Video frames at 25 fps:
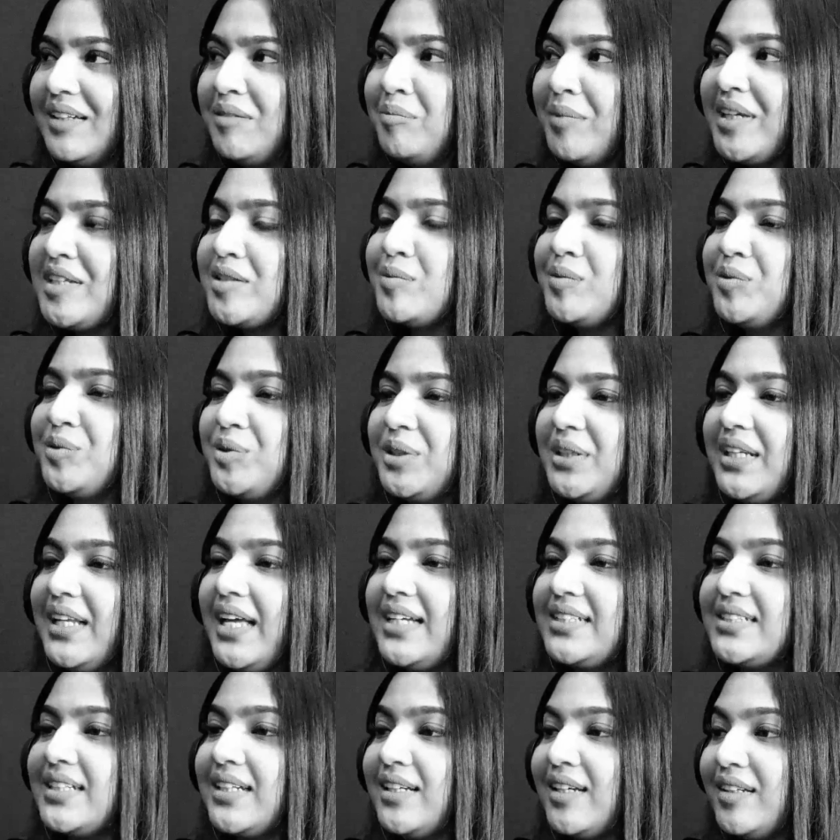makes me
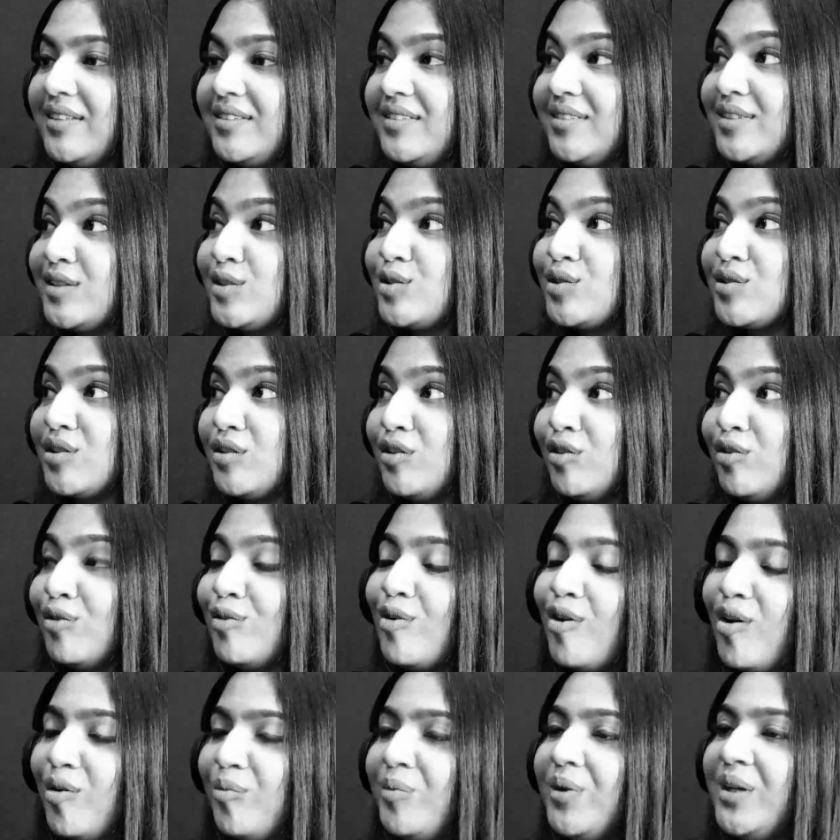realize like there's a
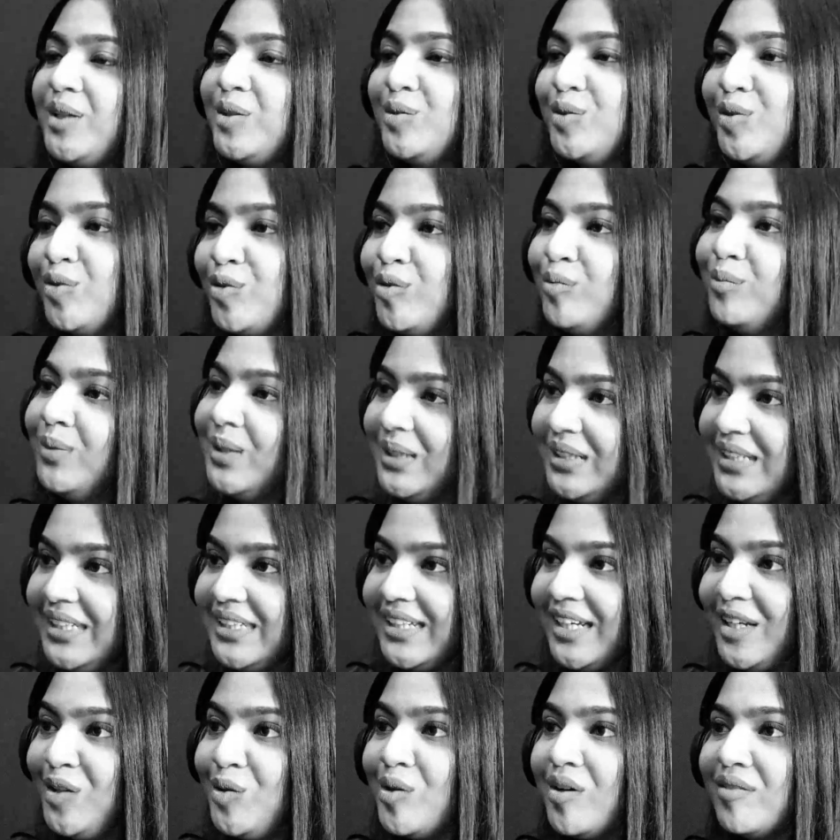long way to go,
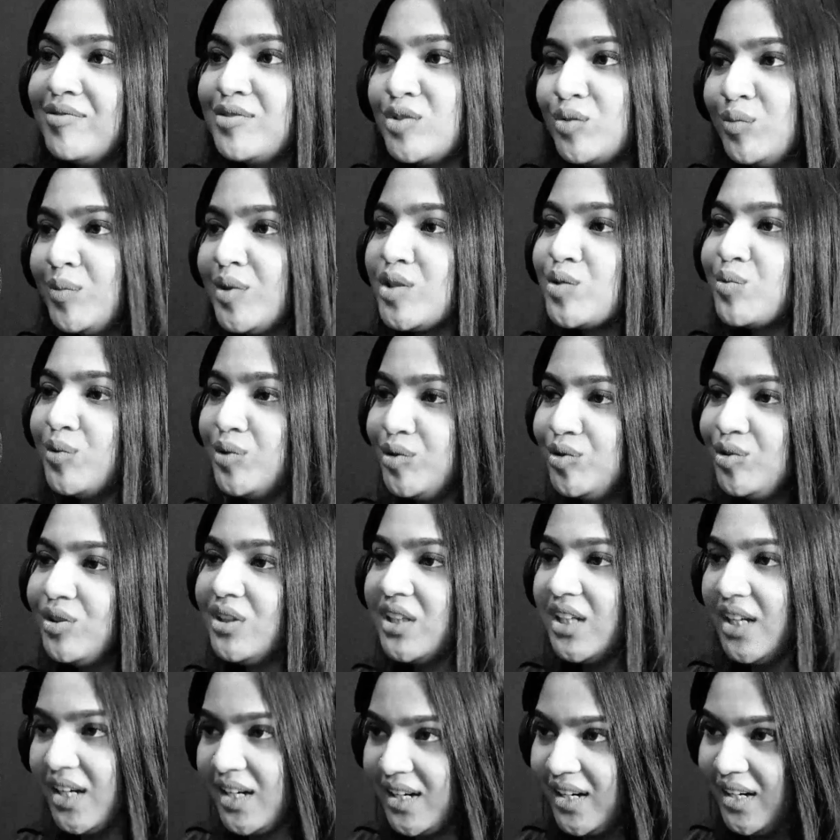Maleena. You have so much more to
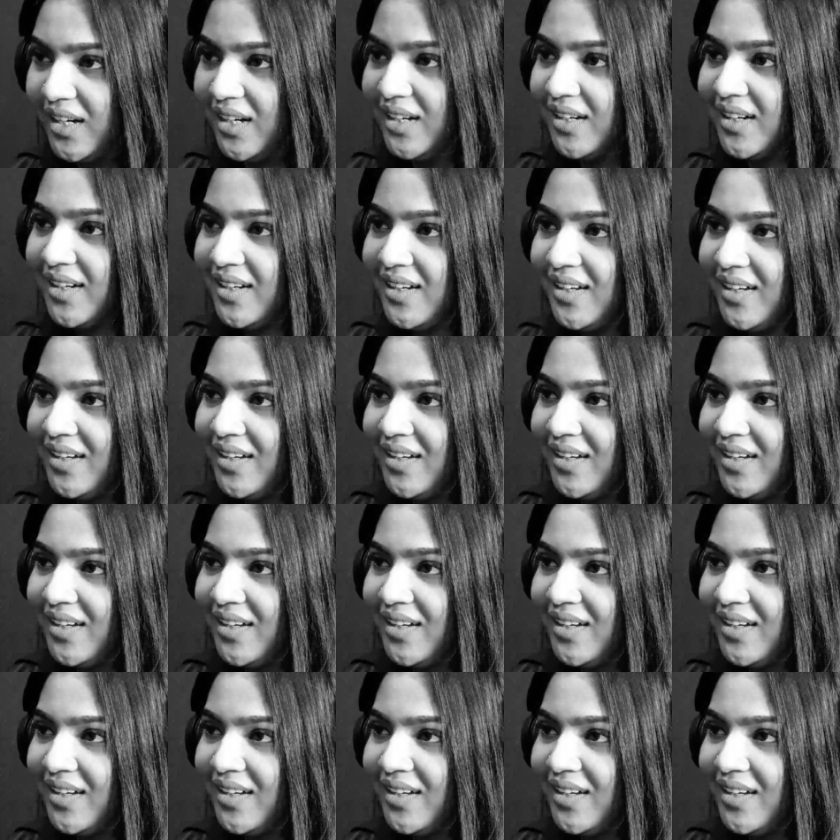learn.